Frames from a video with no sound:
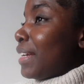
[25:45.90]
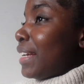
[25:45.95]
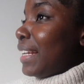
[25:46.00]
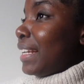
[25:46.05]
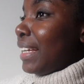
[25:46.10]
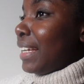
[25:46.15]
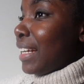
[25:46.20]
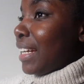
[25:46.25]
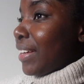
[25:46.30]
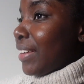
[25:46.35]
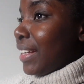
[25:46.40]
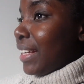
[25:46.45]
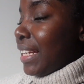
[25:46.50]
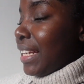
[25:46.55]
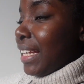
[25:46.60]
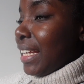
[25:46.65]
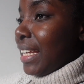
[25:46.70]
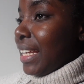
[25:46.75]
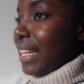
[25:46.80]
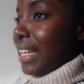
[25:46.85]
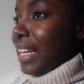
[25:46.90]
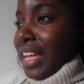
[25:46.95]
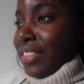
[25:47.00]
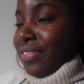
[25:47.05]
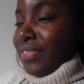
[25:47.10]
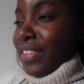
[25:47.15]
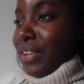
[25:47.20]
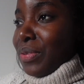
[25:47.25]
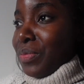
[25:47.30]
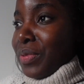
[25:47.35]
me clean currently,
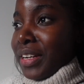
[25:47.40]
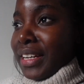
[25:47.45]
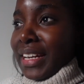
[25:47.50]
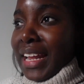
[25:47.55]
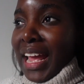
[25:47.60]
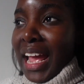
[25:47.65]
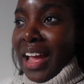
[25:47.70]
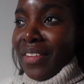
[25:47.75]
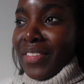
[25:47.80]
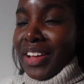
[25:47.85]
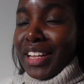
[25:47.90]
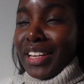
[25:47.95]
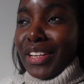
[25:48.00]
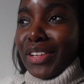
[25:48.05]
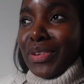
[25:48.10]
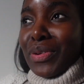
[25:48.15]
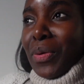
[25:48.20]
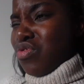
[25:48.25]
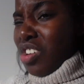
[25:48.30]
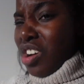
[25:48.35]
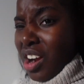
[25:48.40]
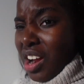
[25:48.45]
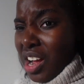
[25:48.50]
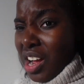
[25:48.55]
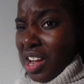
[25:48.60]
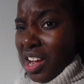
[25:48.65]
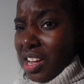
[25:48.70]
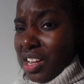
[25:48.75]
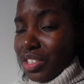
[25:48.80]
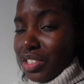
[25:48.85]
and then we're gonna have a little
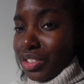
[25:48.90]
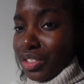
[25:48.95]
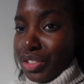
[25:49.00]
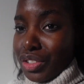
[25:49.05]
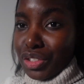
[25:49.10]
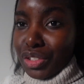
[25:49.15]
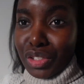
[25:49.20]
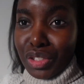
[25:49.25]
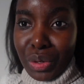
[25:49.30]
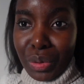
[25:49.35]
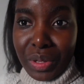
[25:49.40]
brunch. So